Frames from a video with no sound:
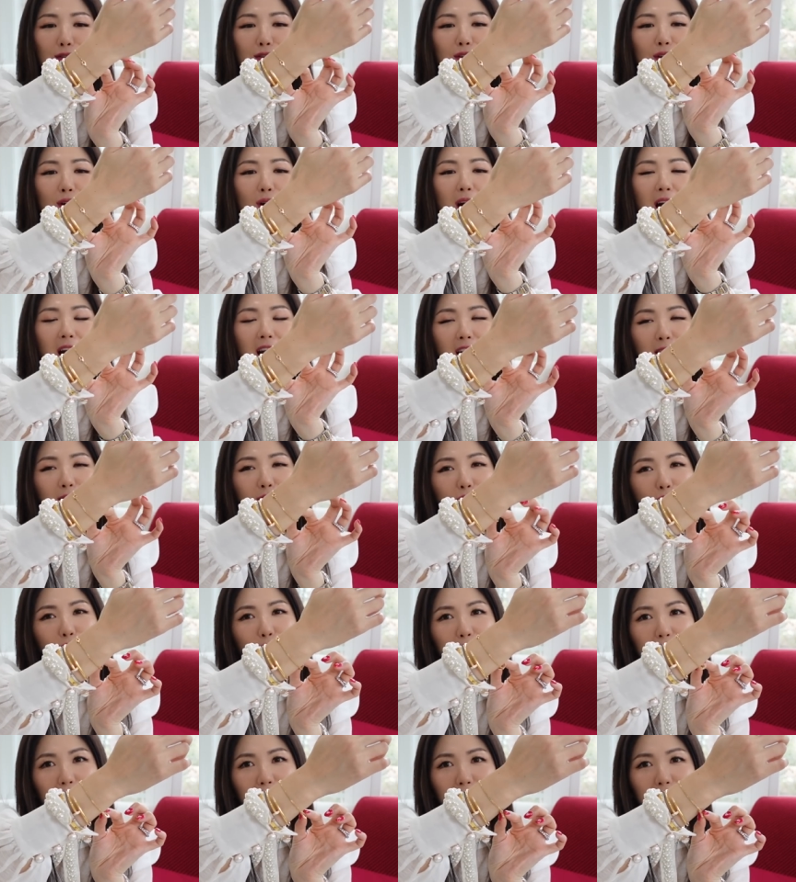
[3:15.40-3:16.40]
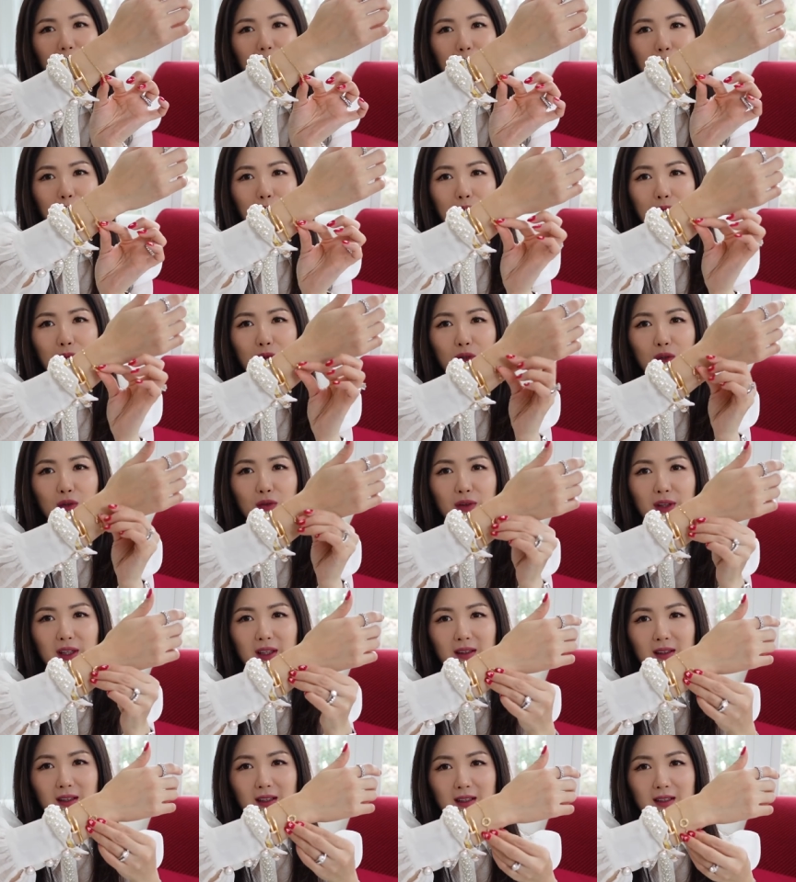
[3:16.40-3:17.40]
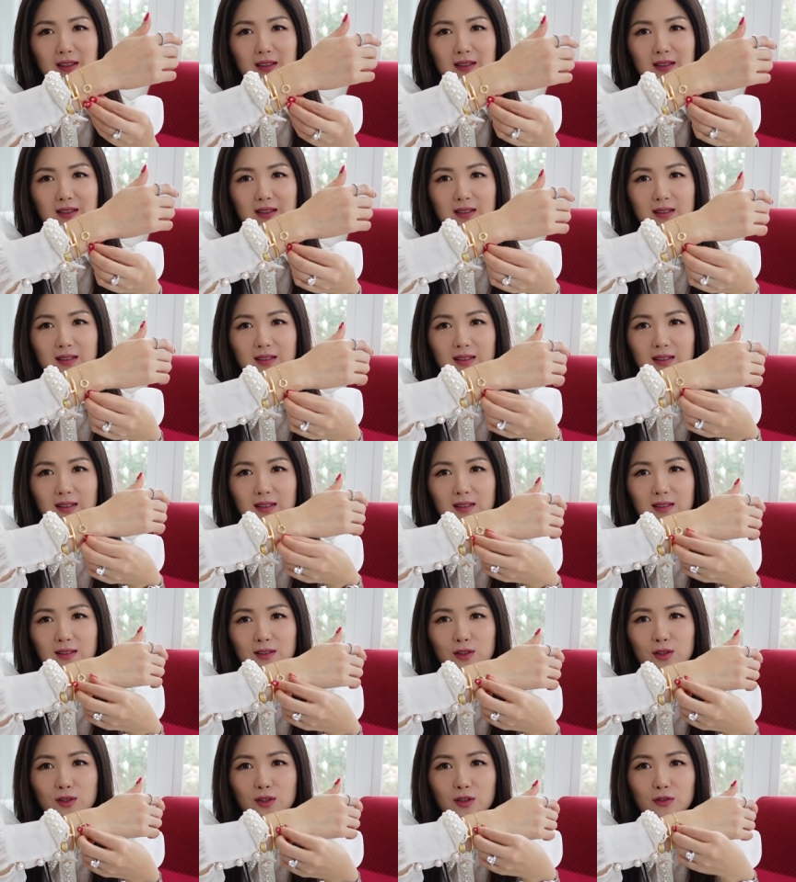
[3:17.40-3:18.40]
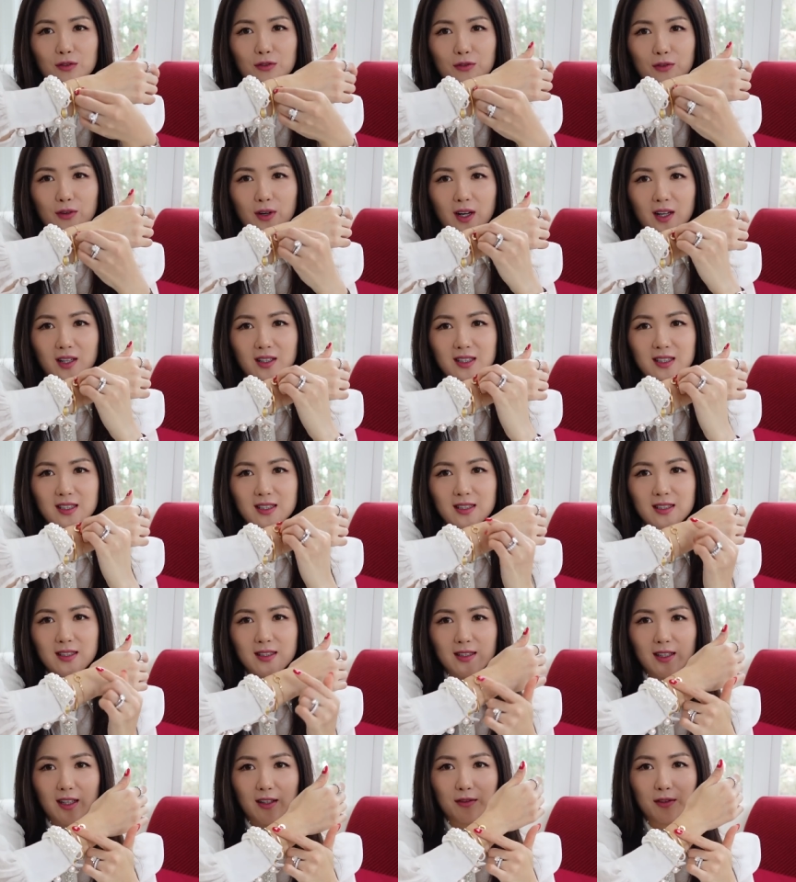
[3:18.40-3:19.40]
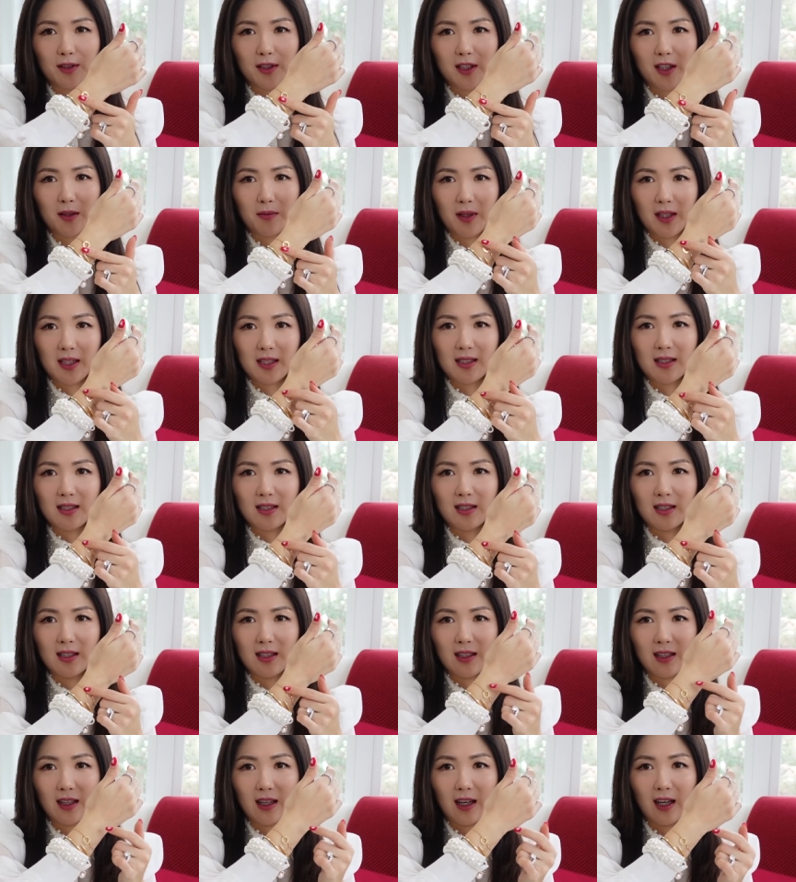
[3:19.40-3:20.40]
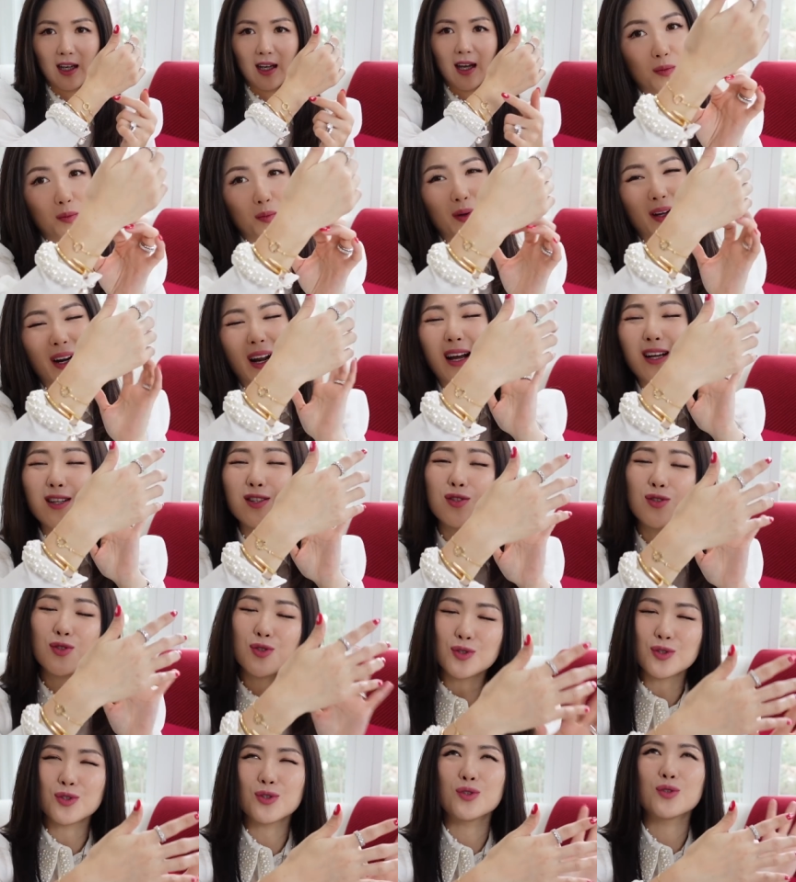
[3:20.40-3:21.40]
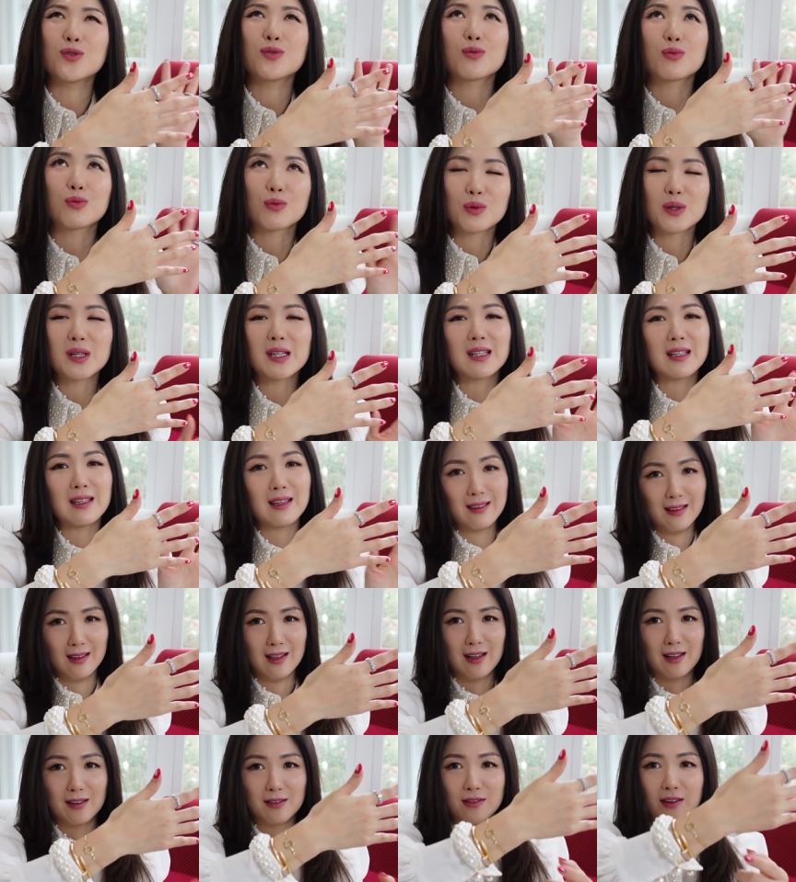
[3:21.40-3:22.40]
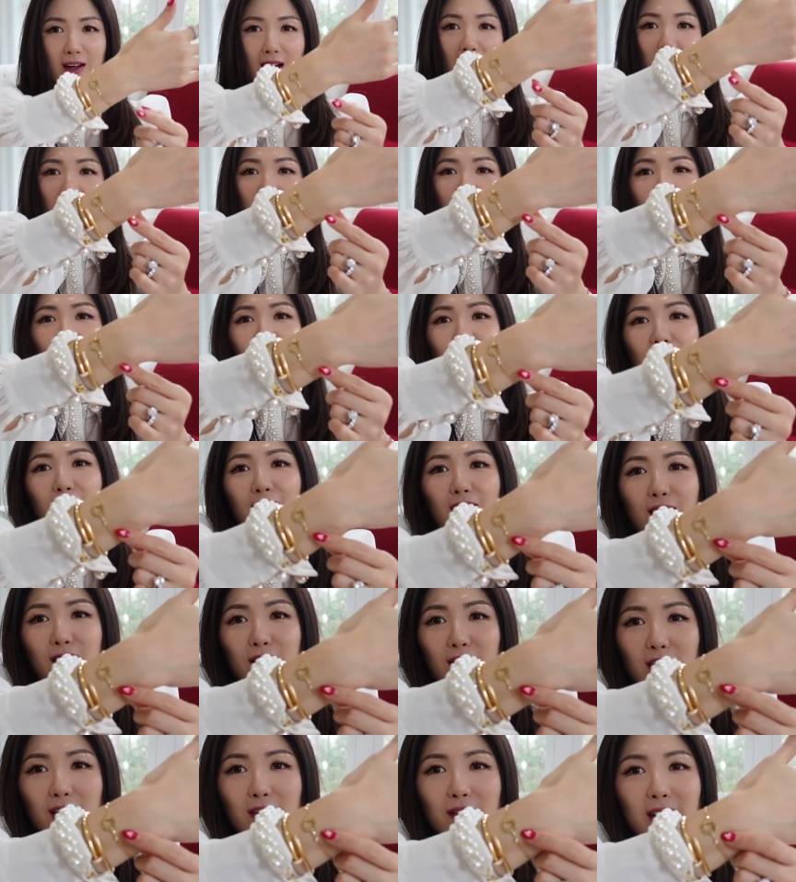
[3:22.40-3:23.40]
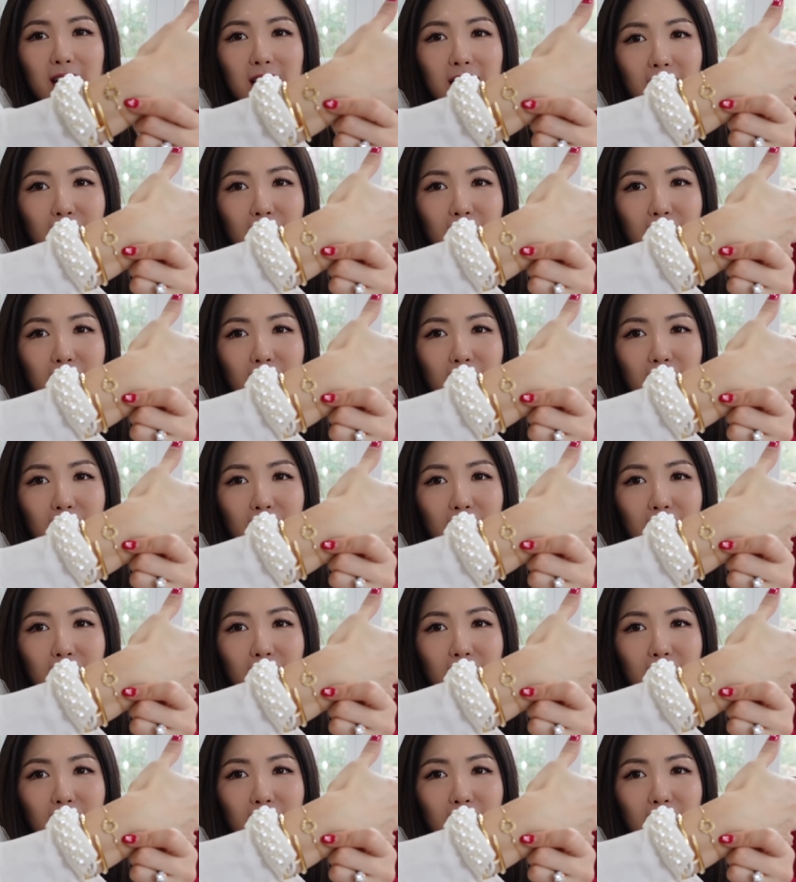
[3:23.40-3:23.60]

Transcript: So I have to be keep moving this to the front every time I see it, but I do really love the look of it.